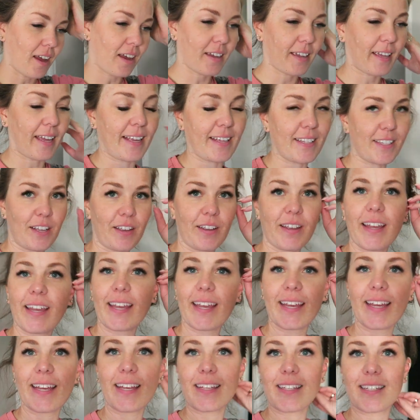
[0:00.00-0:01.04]
Okay, so it
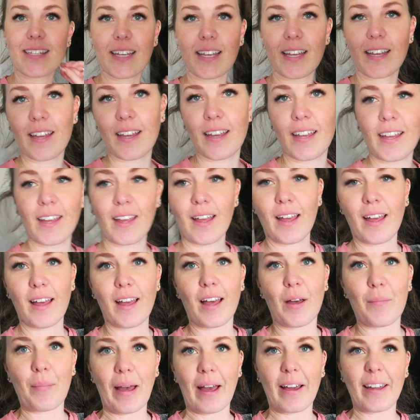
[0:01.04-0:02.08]
is
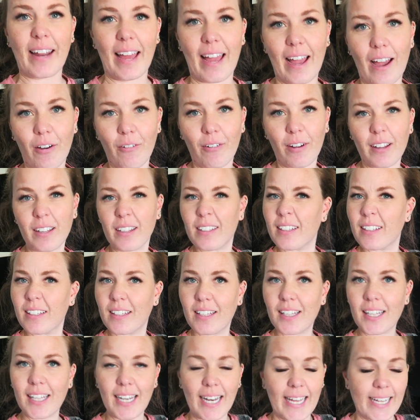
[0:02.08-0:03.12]
about an hour
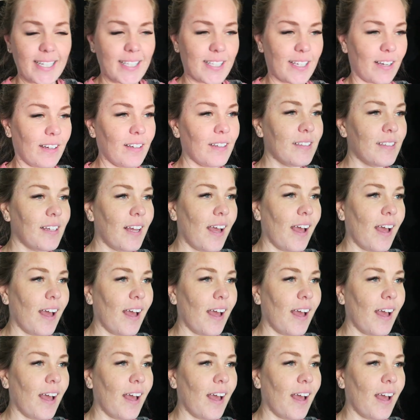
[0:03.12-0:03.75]
later.